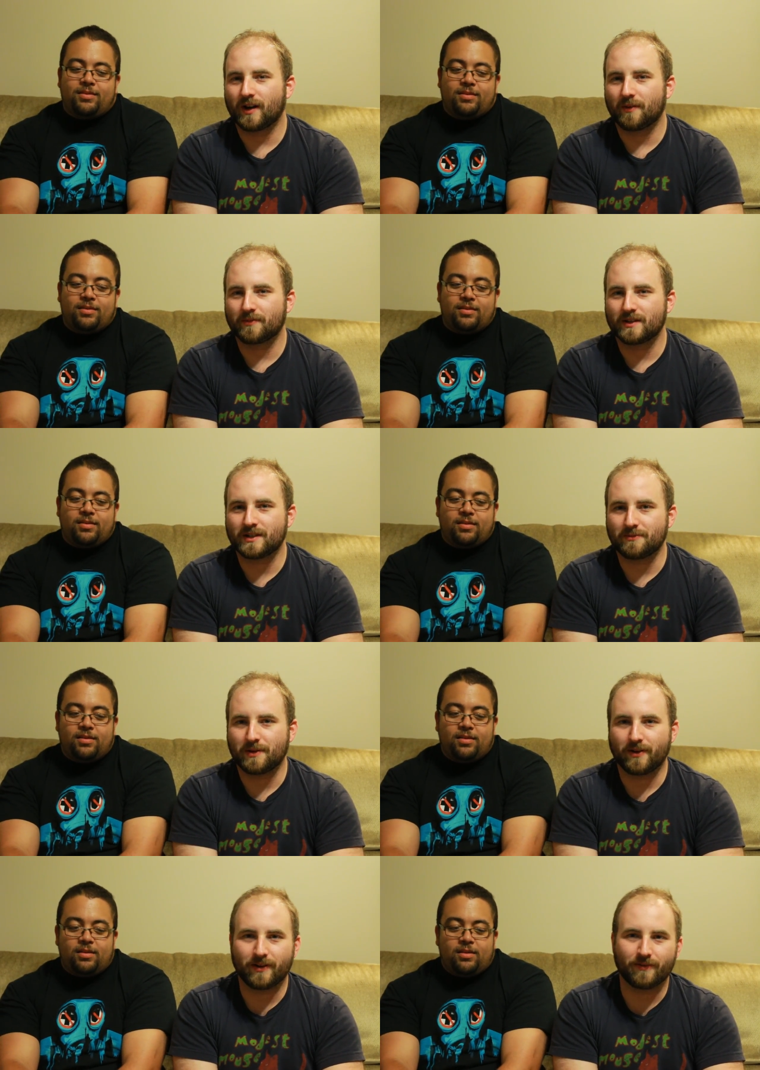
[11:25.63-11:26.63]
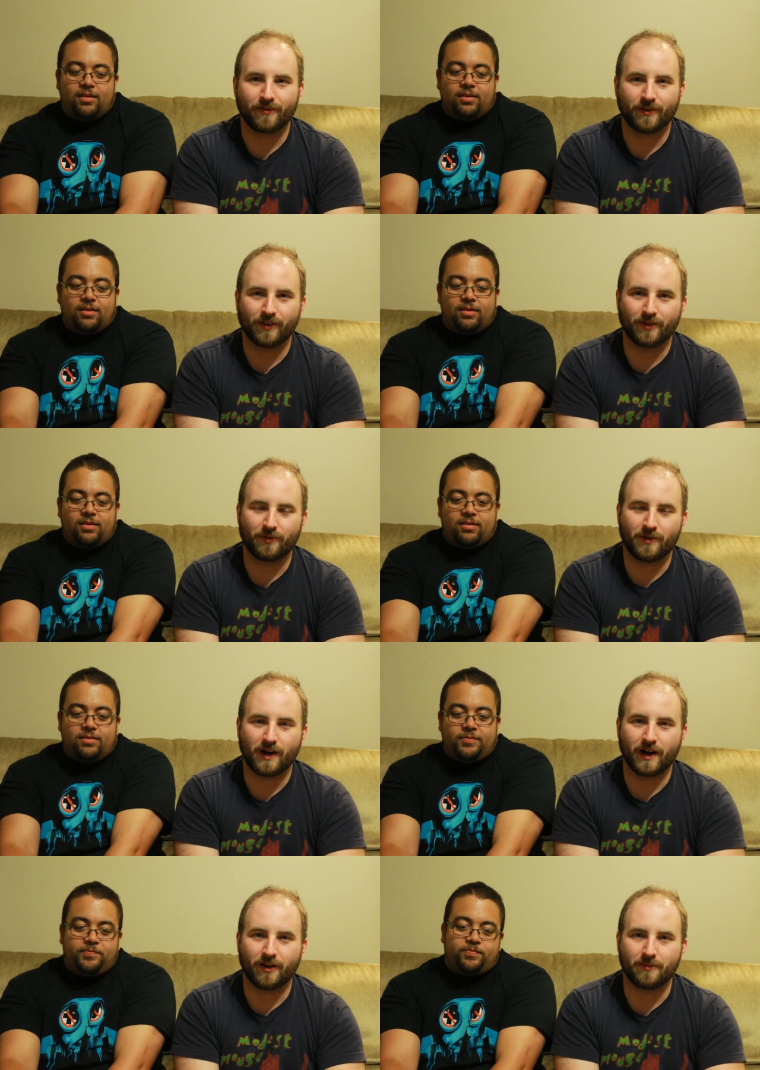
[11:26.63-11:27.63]
Speaker 1: I'm disappearing for a little
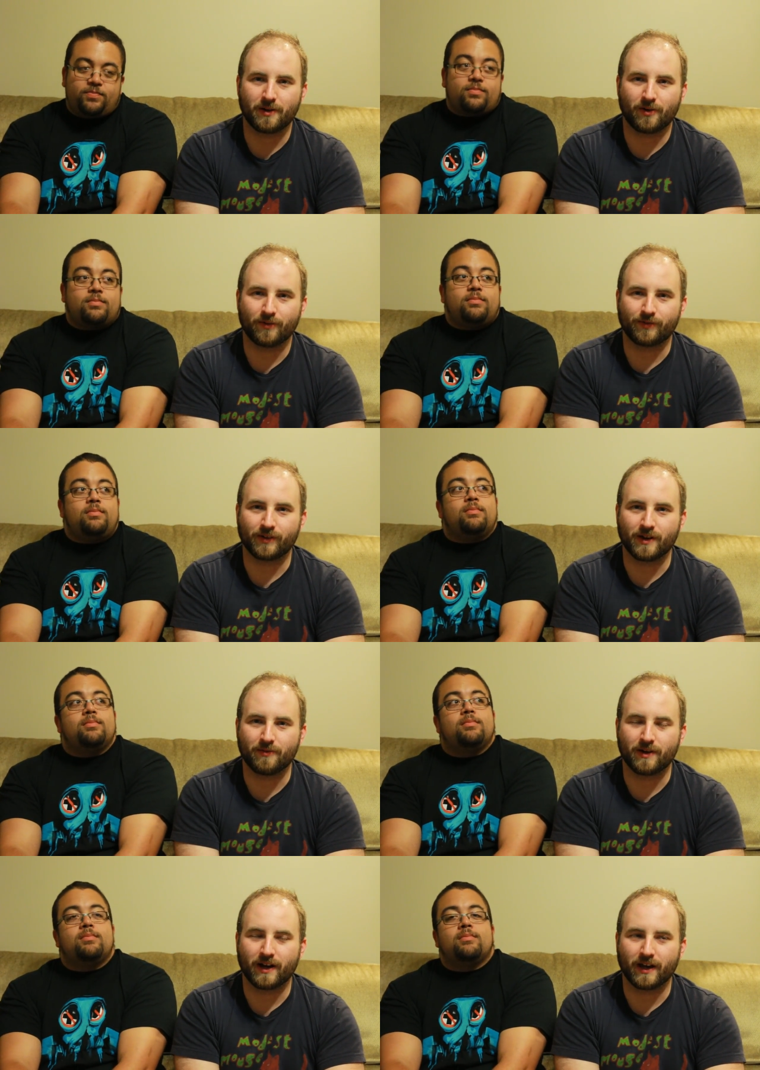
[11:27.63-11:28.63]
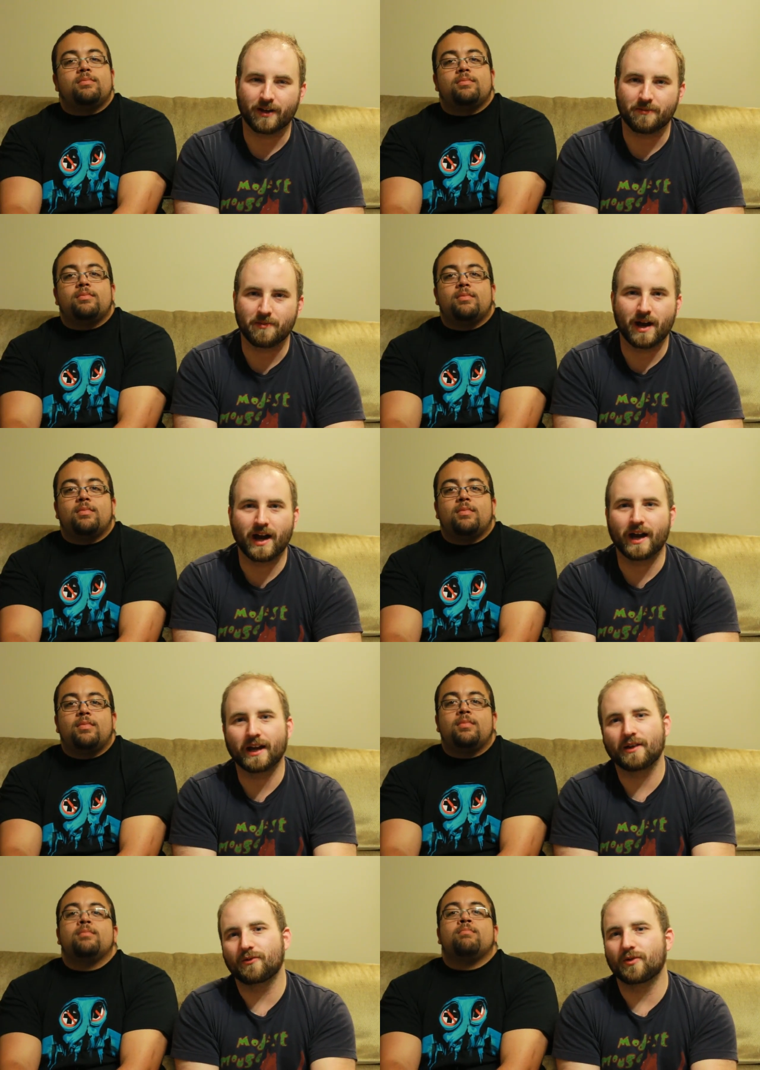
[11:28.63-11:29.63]
while, but hopefully when I come back,
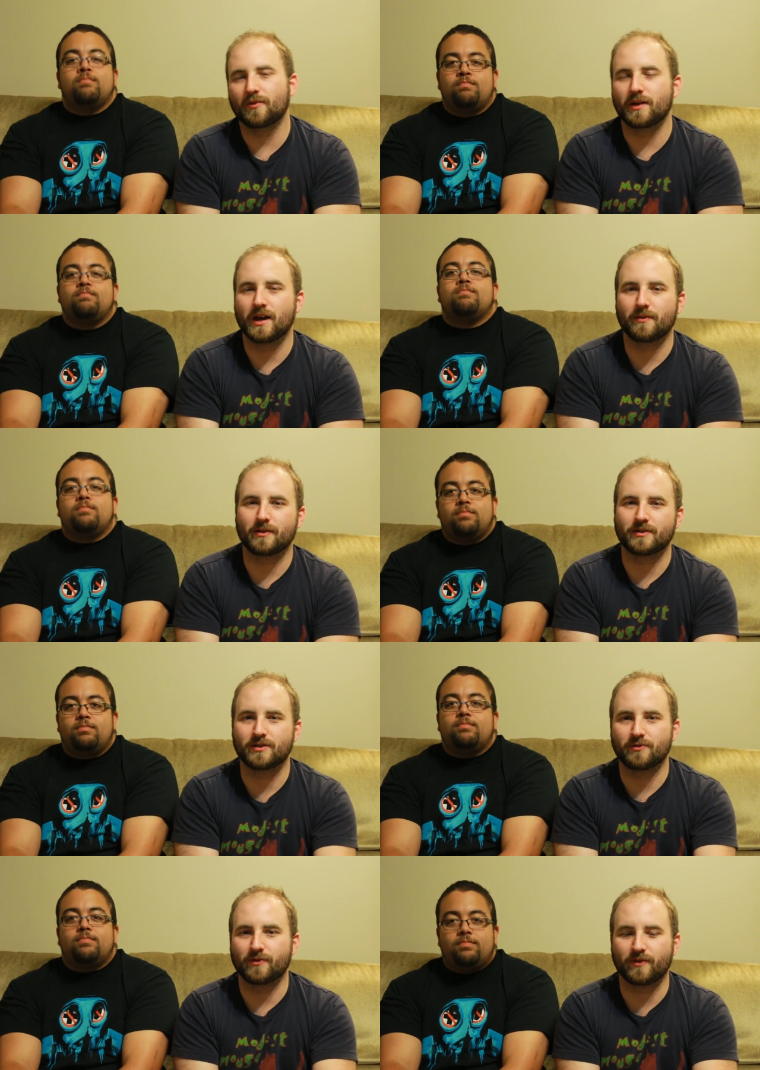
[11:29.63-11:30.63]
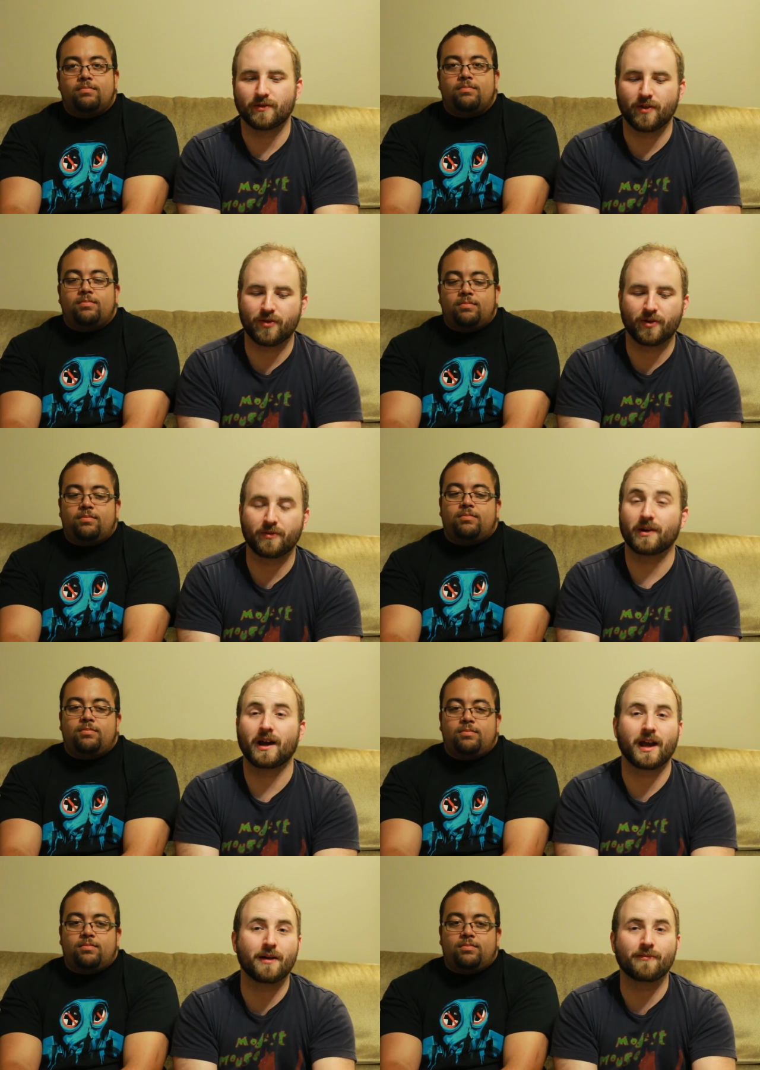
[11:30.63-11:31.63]
we'll be able to review the third one.
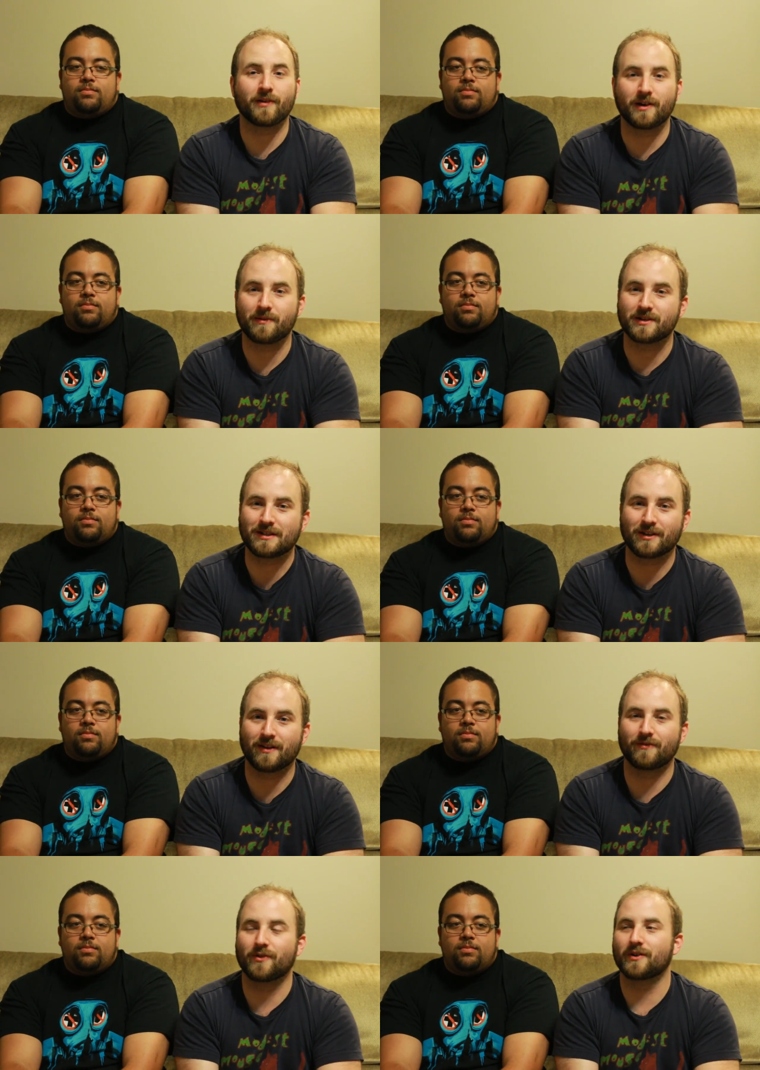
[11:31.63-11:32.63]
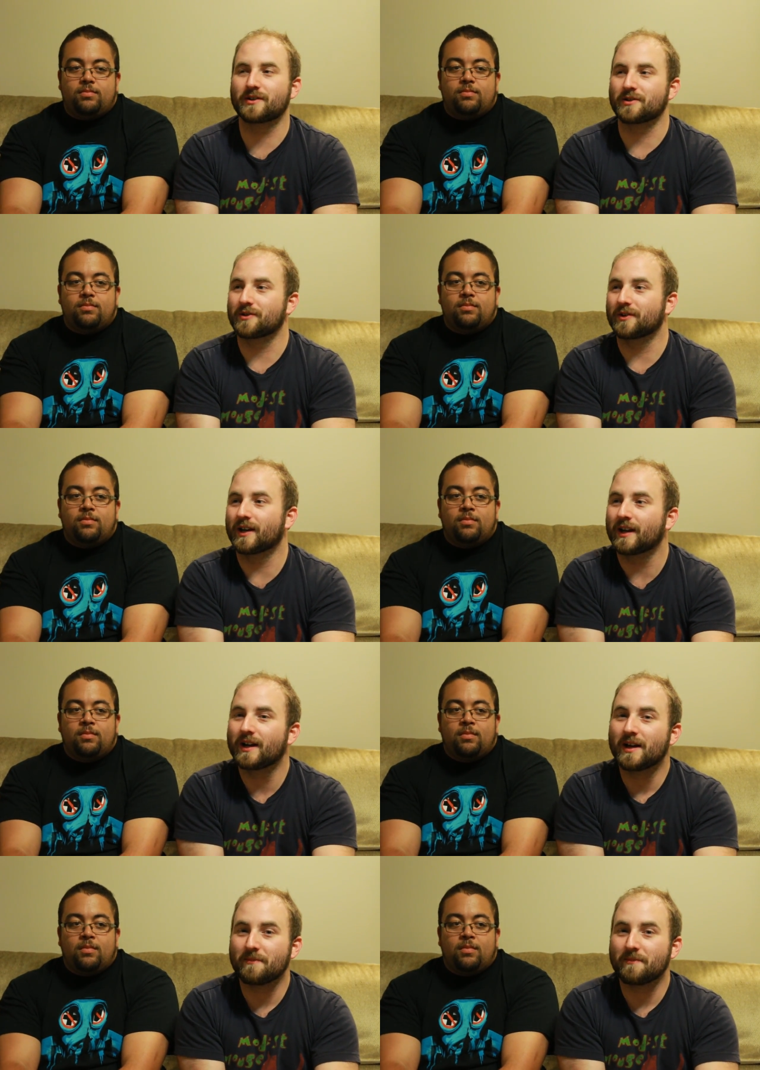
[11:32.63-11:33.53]
I am very much looking forward to it,